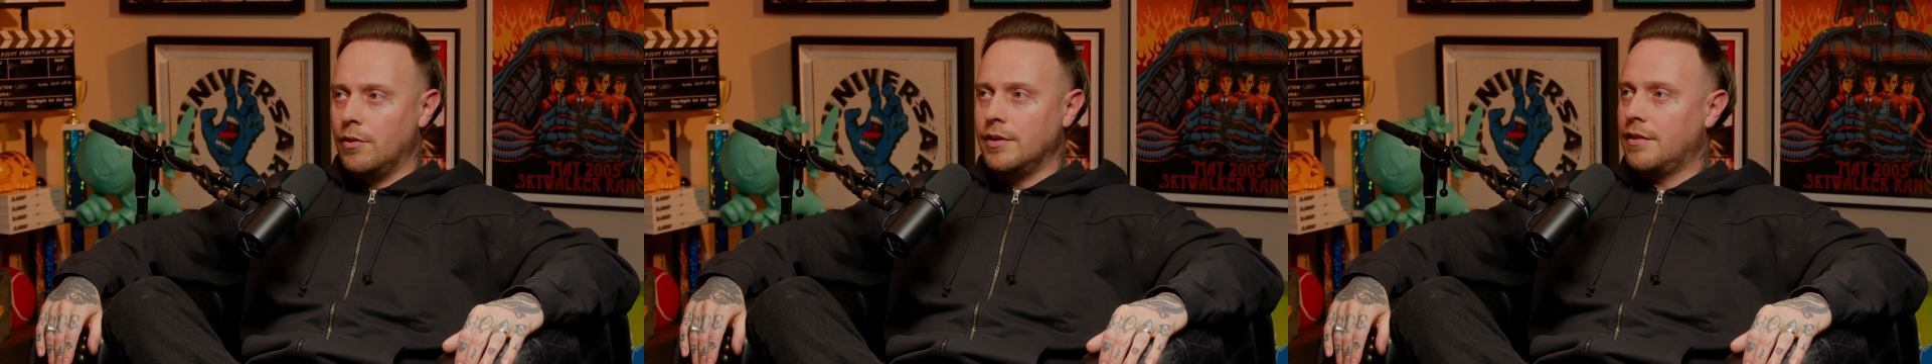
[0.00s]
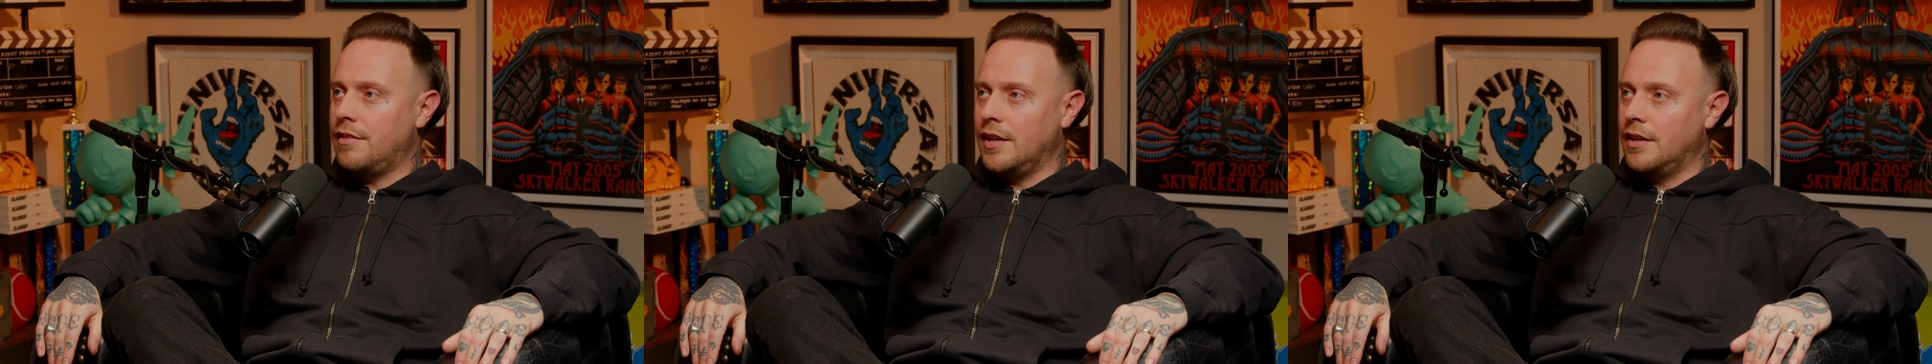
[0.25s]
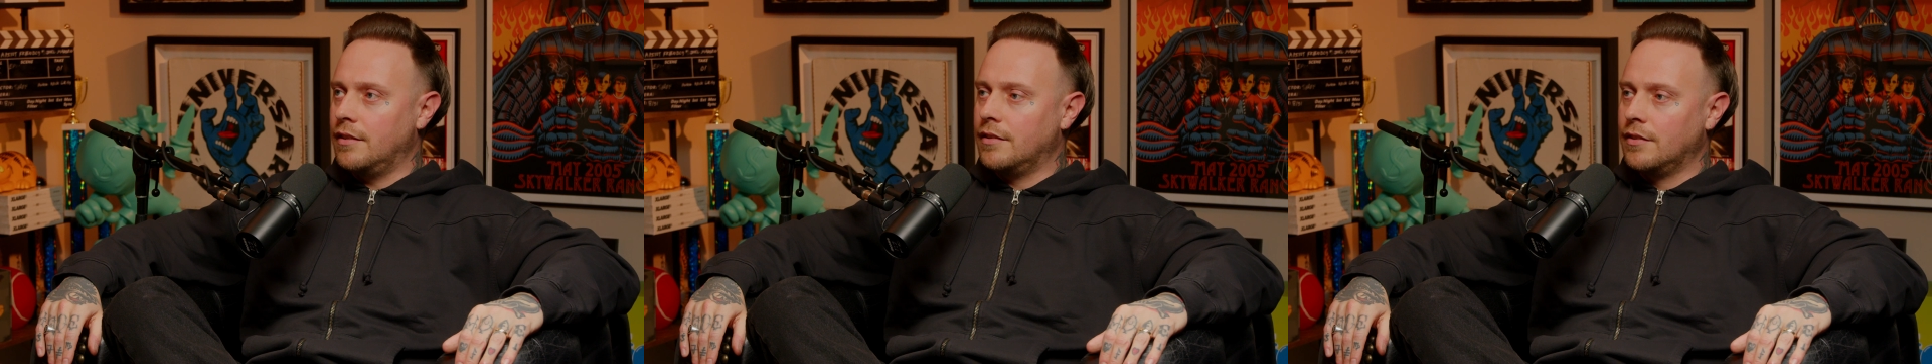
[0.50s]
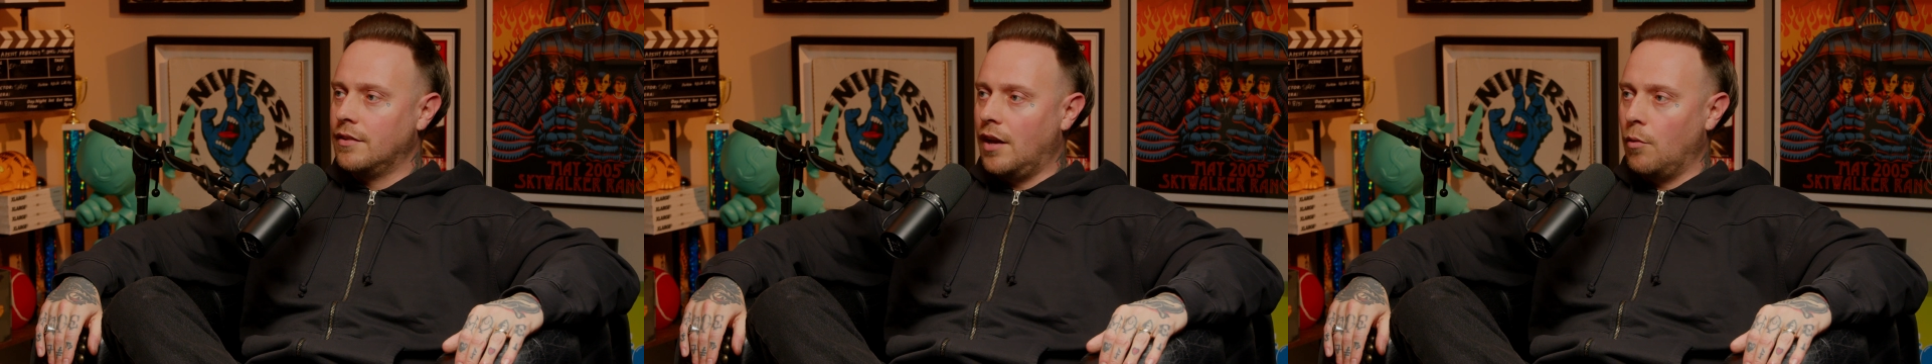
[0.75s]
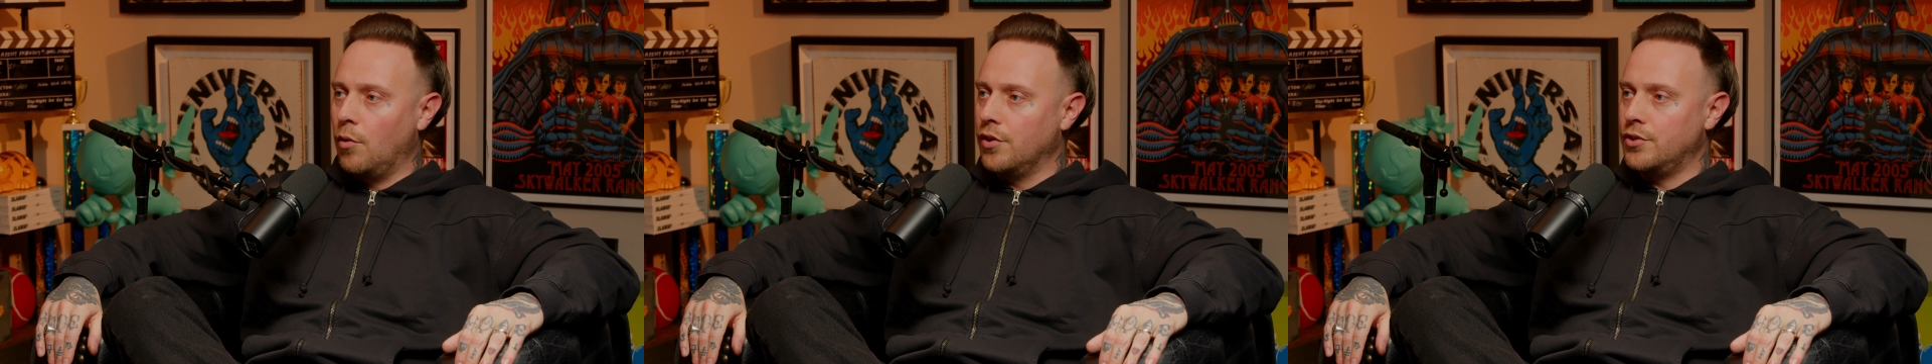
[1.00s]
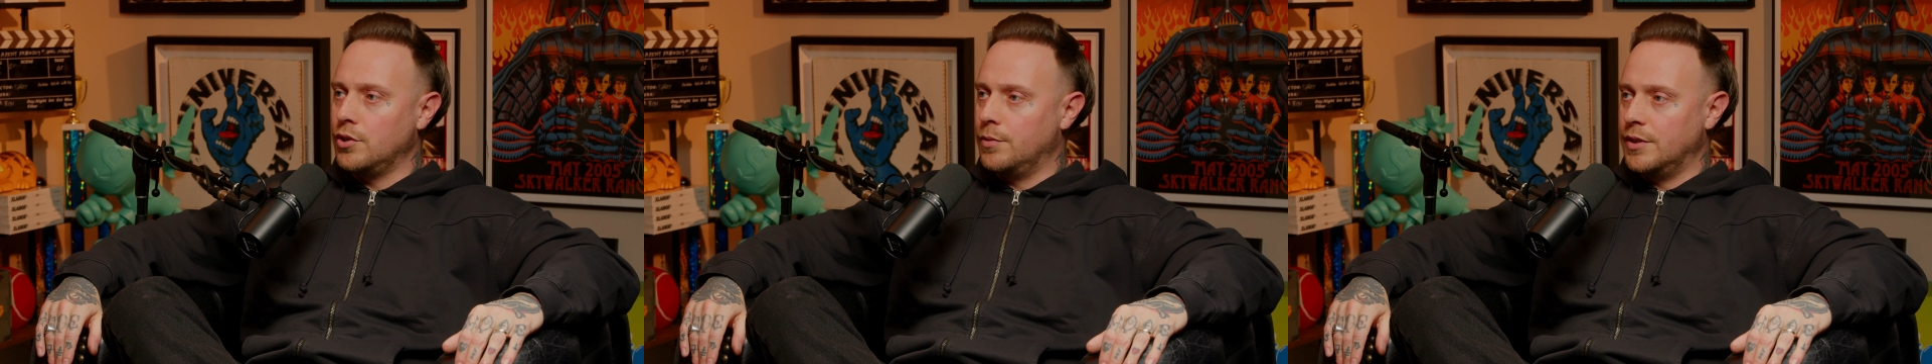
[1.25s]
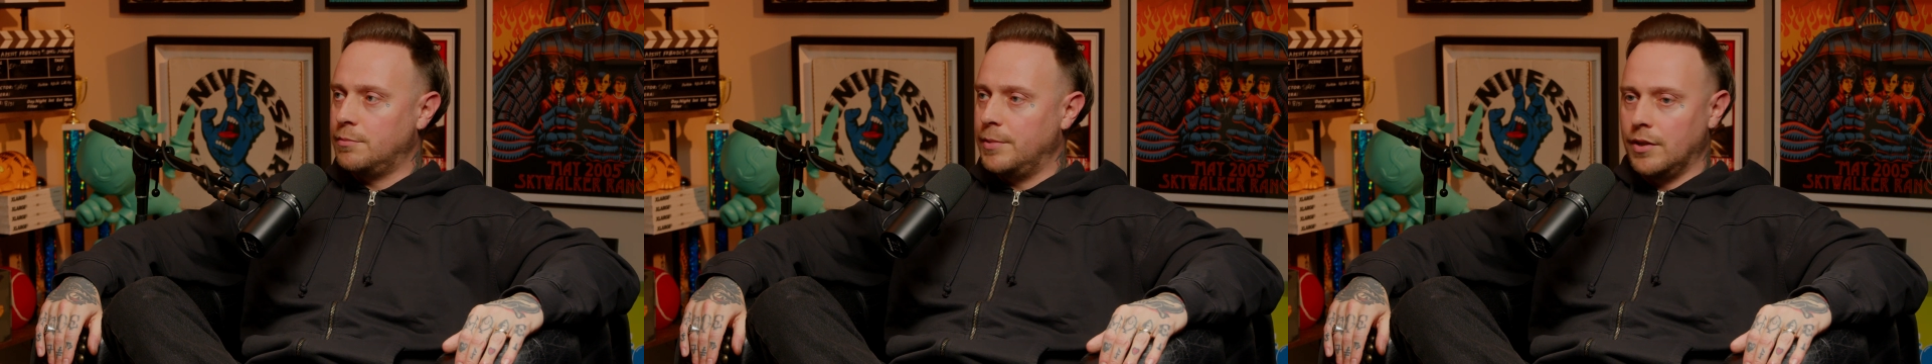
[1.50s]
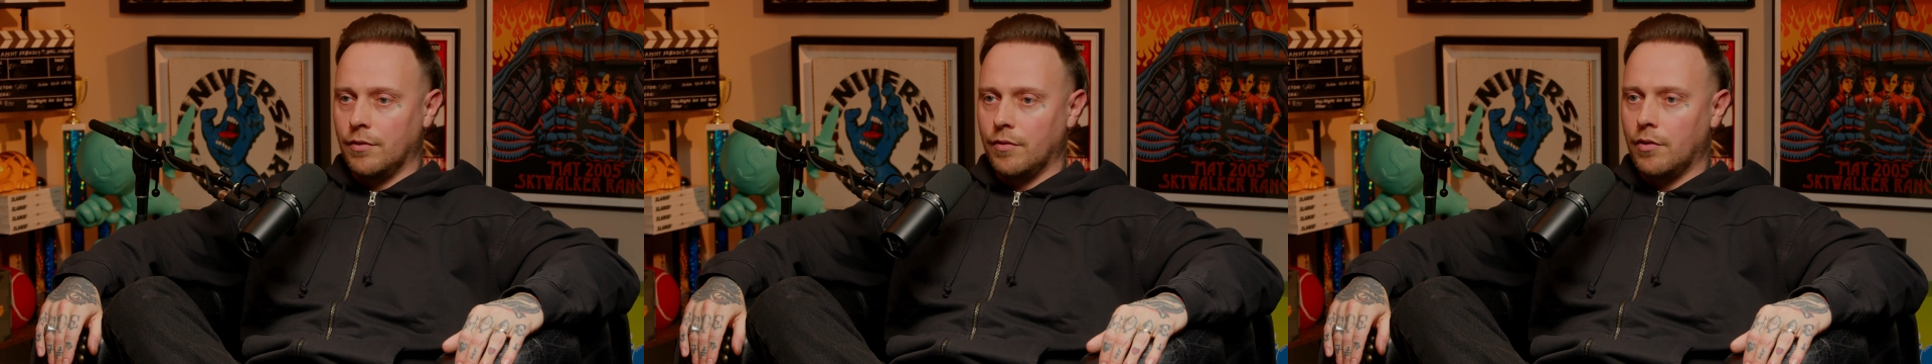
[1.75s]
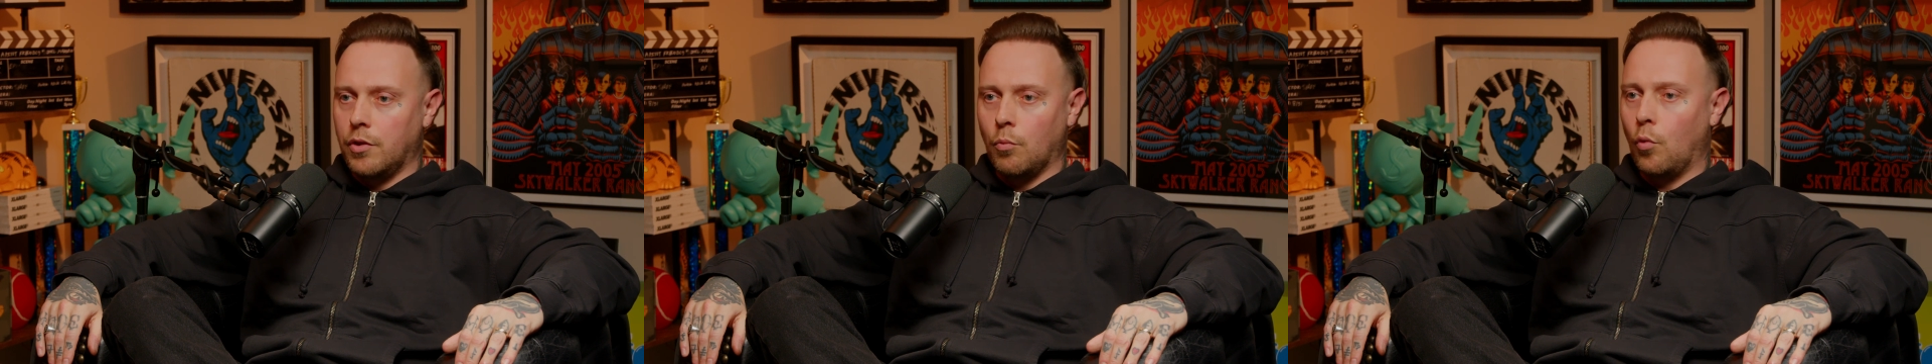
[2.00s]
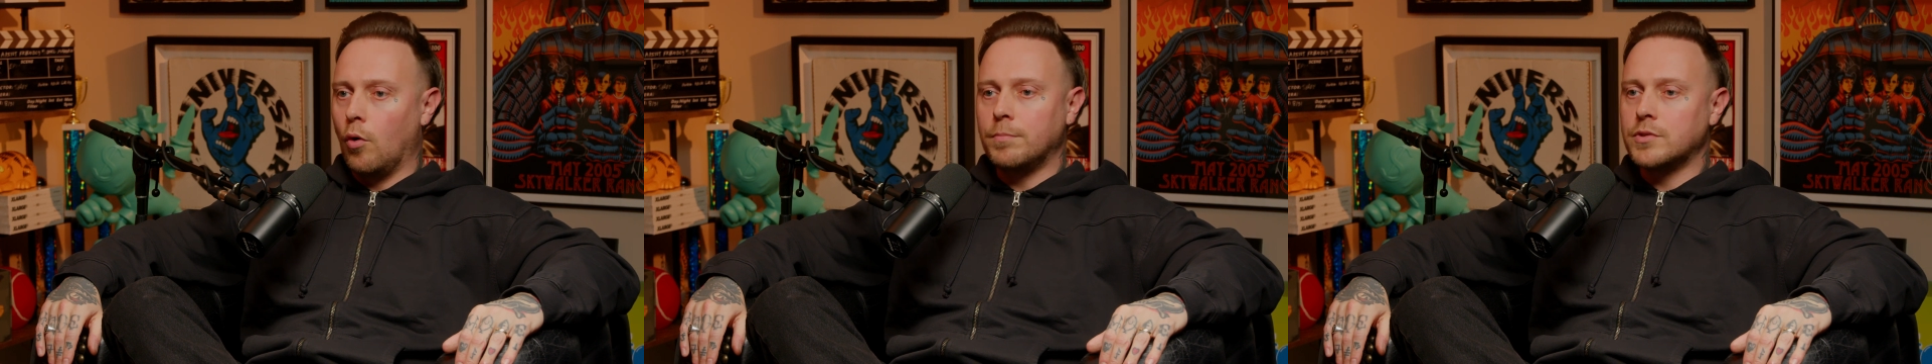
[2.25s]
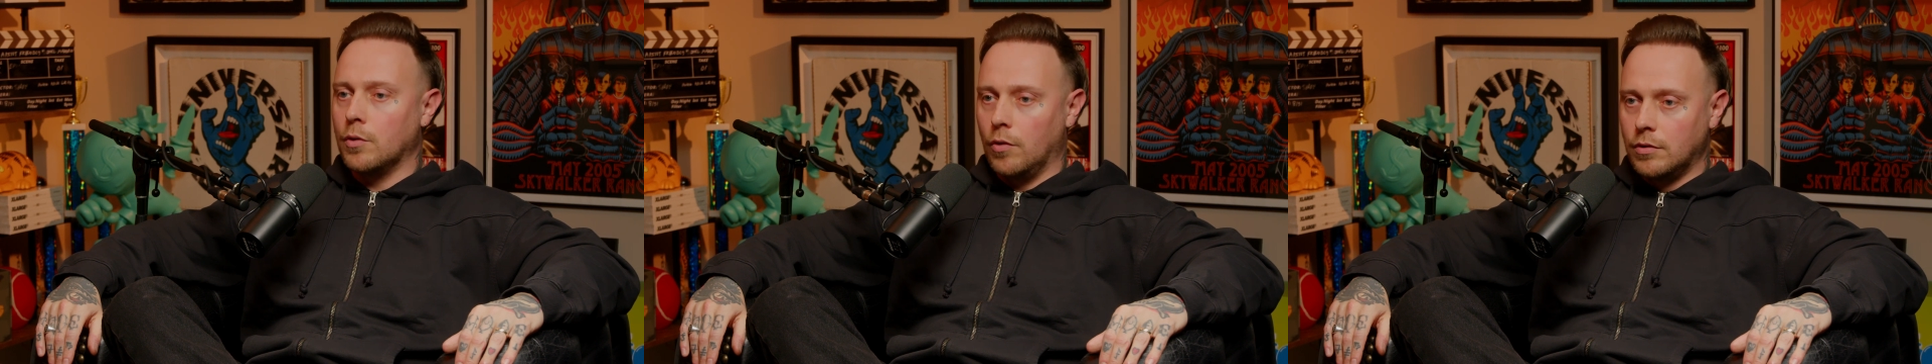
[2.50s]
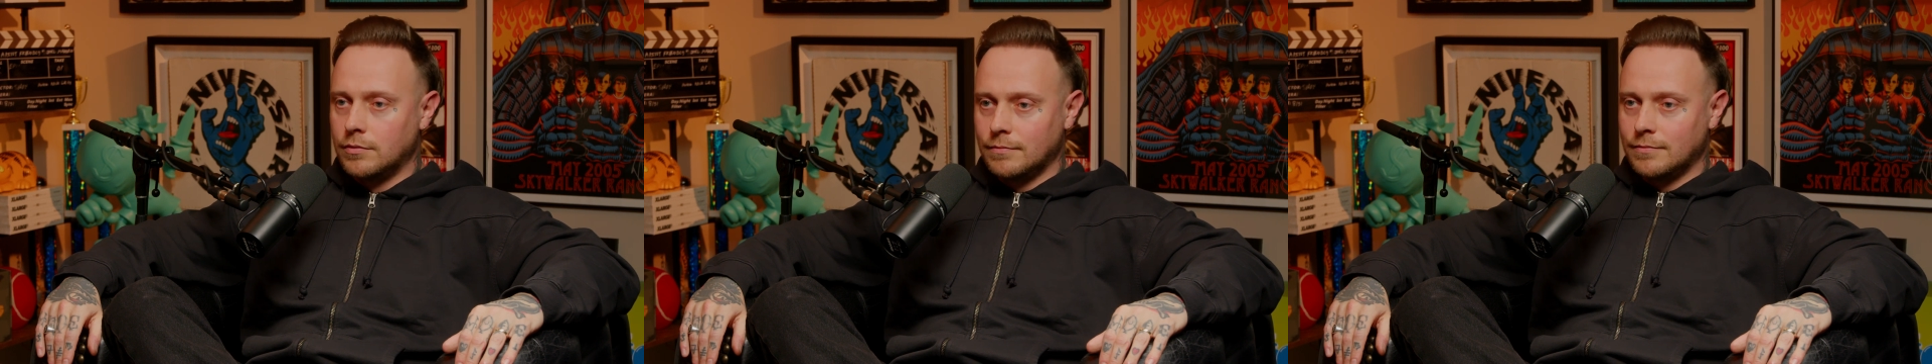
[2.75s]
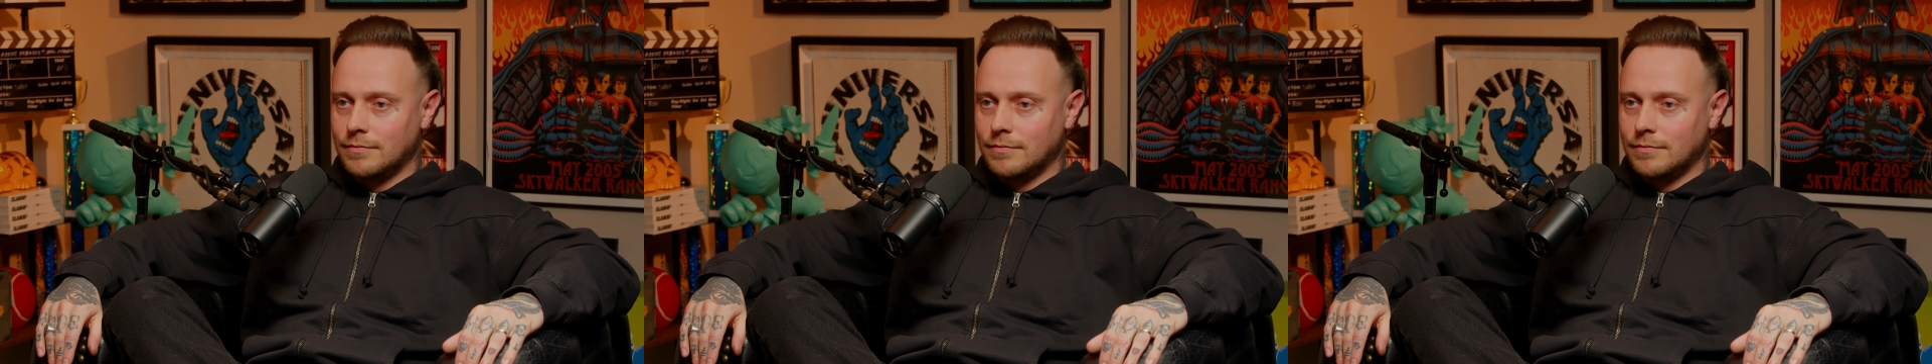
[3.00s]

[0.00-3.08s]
only thing I want to do is be on the Warped Tour,